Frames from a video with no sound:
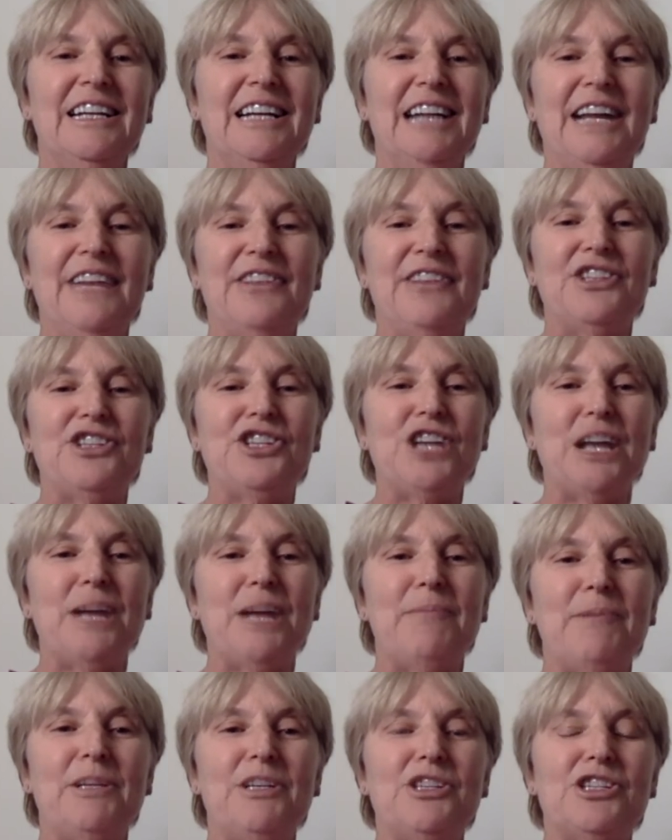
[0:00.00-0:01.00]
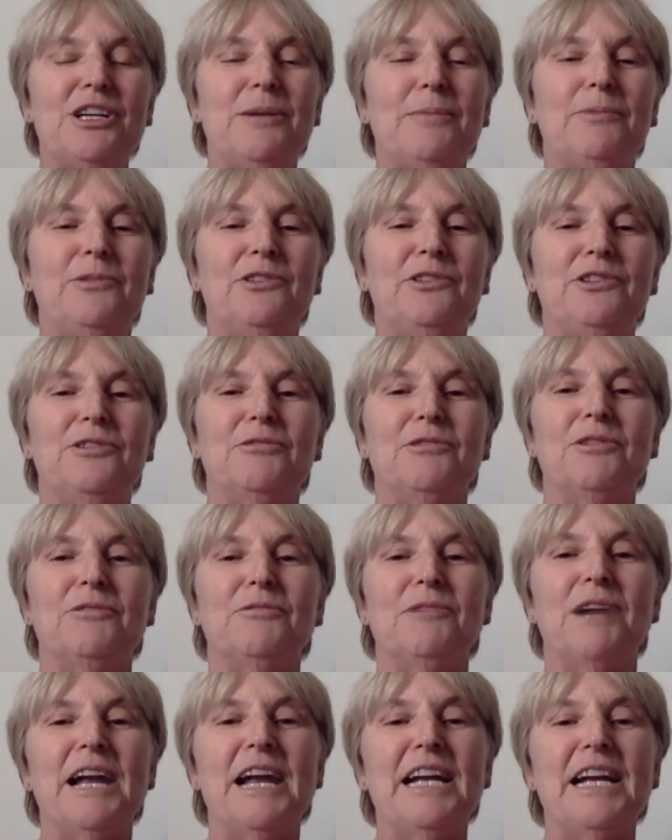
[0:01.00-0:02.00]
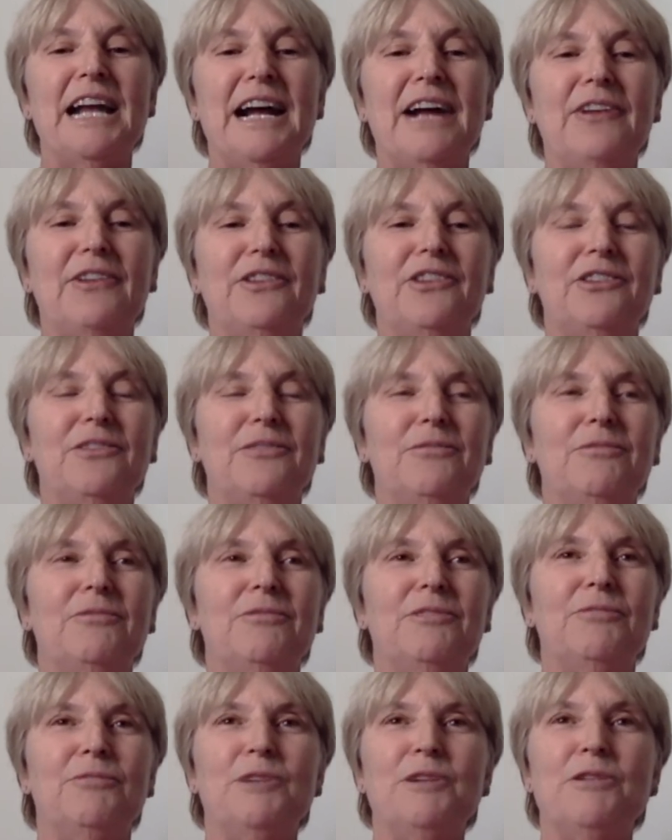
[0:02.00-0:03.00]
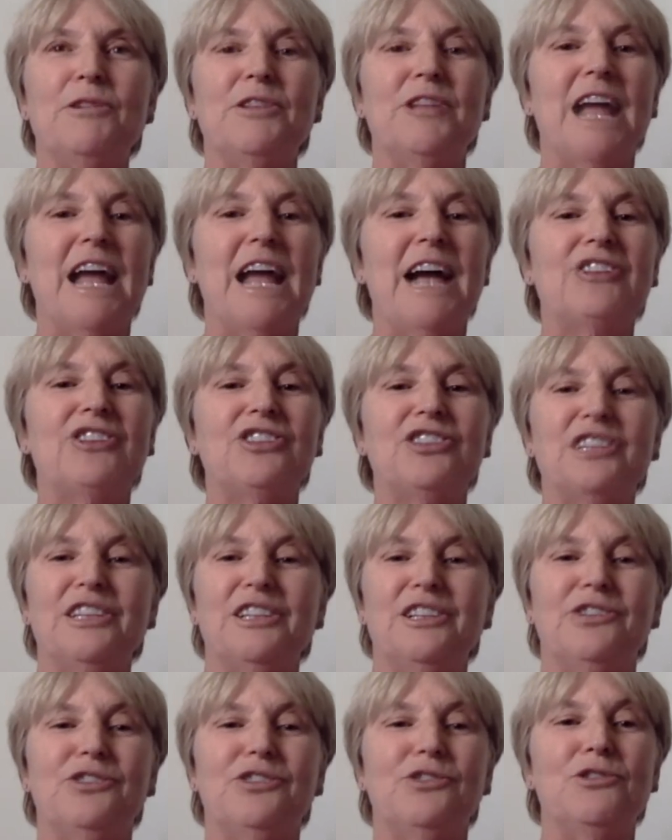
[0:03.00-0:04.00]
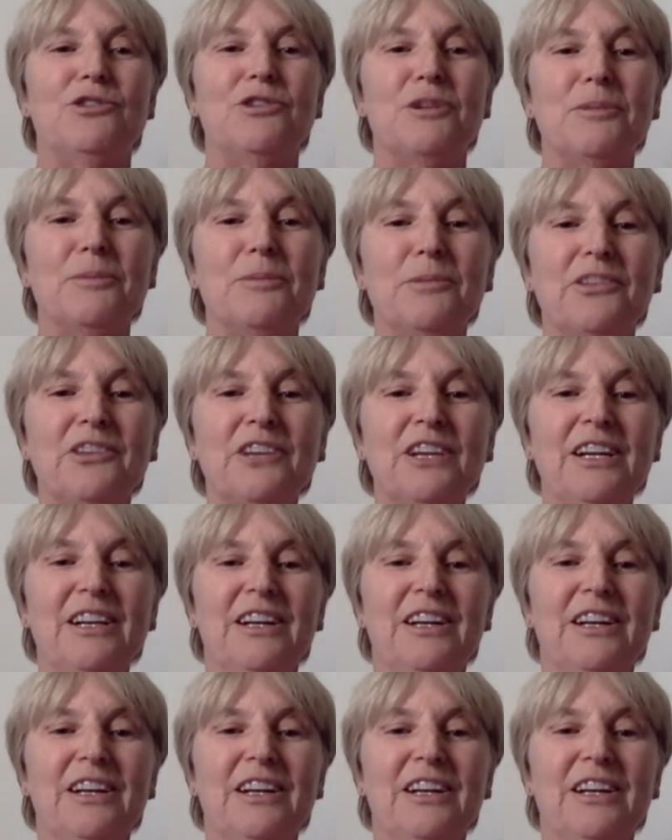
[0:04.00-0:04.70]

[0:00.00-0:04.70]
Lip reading: at the championships, and there were rainouts, and we were actually in the dorms.